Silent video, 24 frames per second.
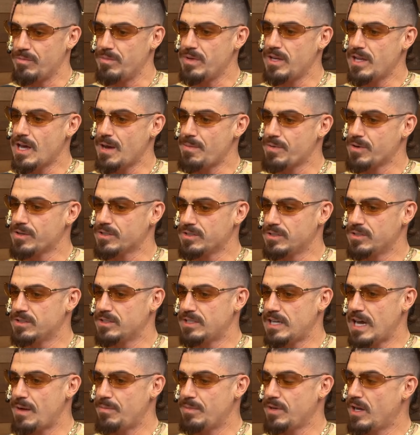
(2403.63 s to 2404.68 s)
For me, that person
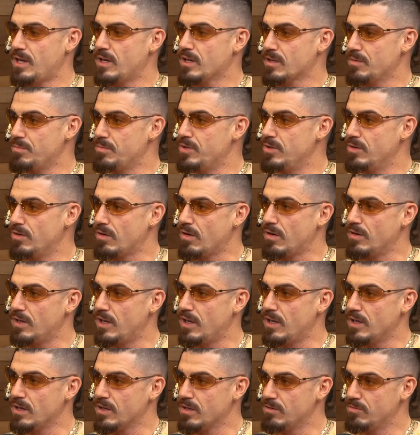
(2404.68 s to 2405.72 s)
sat behind a computer all
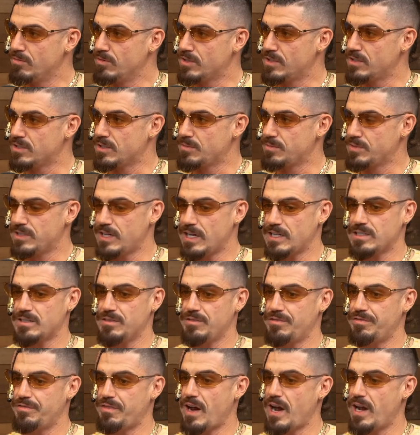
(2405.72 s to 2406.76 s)
day with this
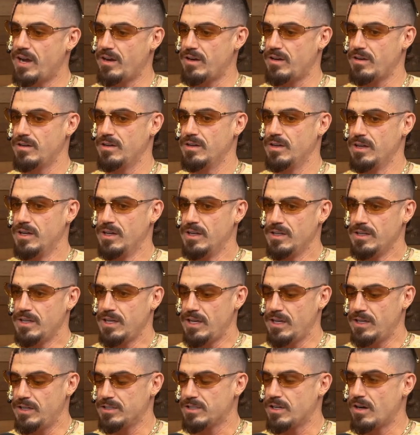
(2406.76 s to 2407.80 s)
obsessive fire
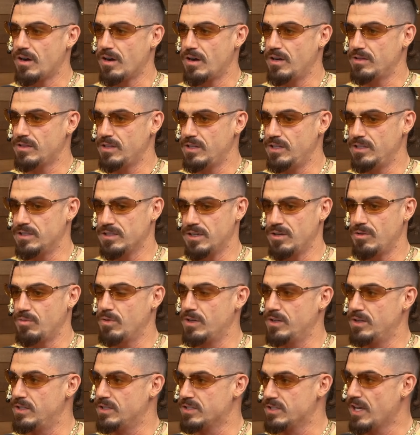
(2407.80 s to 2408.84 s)
in his heart that he's going to
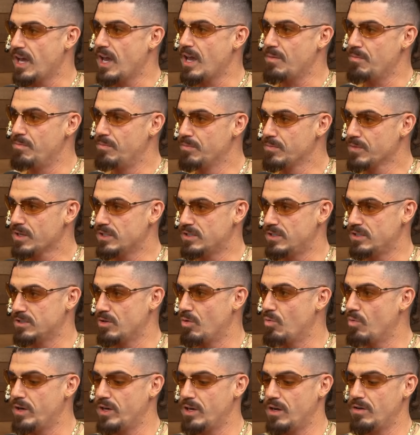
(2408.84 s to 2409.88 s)
win this game because
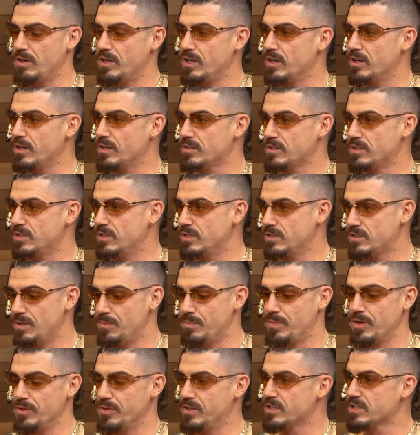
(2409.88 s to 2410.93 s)
there's a window here
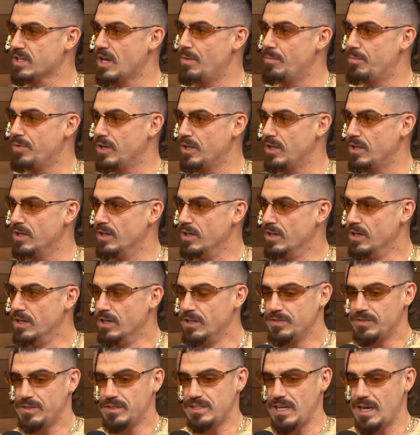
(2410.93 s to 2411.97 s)
to build this company.
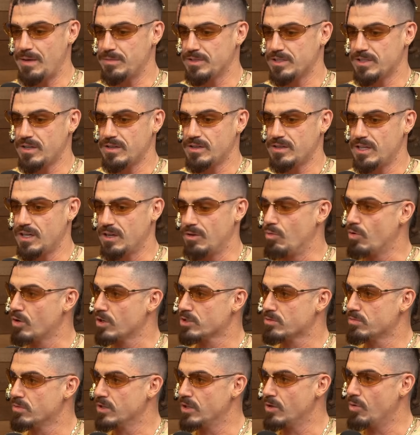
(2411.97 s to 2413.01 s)
This Amazon thing
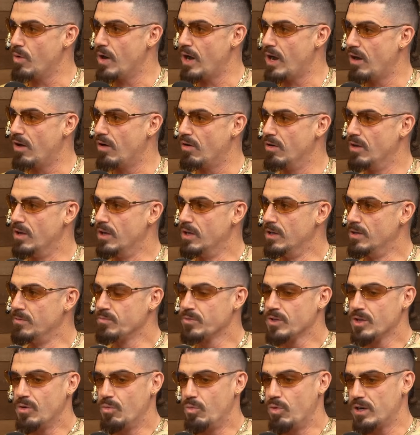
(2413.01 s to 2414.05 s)
works really well.
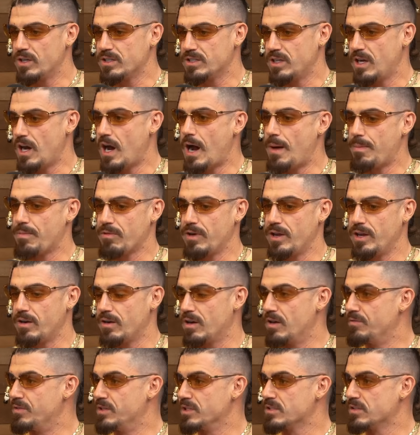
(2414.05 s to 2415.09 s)
What does an
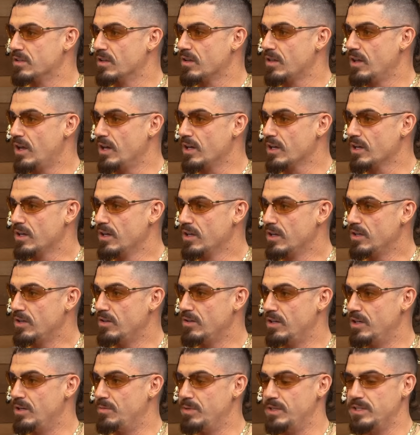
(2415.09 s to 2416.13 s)
operator of this look like?
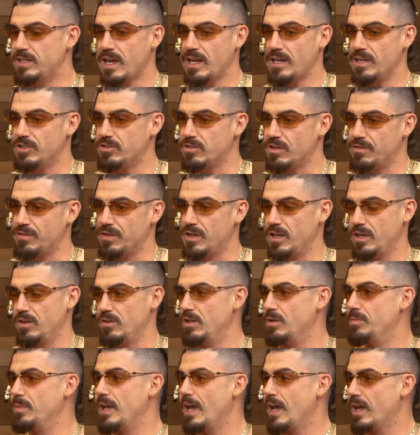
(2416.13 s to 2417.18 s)
You need to be data-driven.
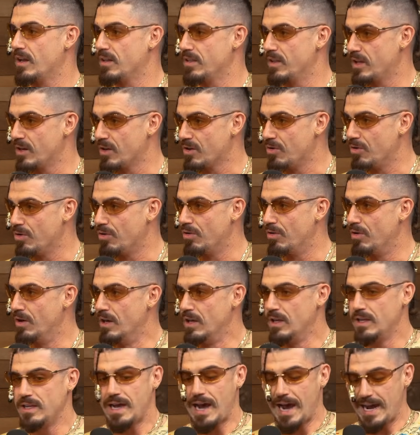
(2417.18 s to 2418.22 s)
You need to be
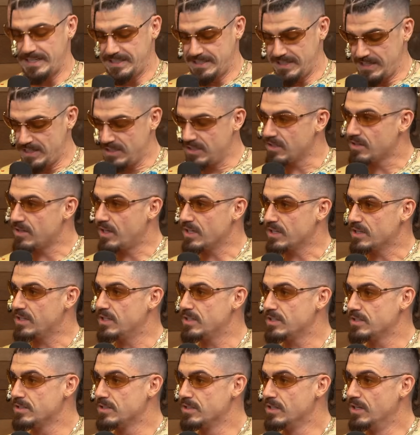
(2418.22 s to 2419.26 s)
analytical. I didn't look like
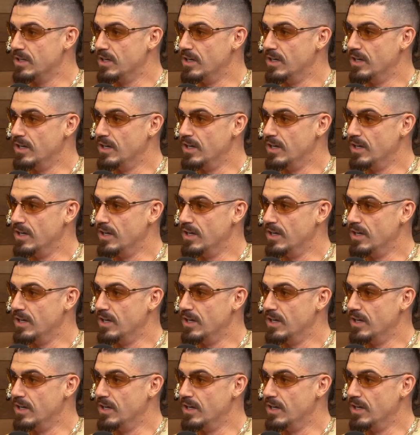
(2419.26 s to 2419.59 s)
this.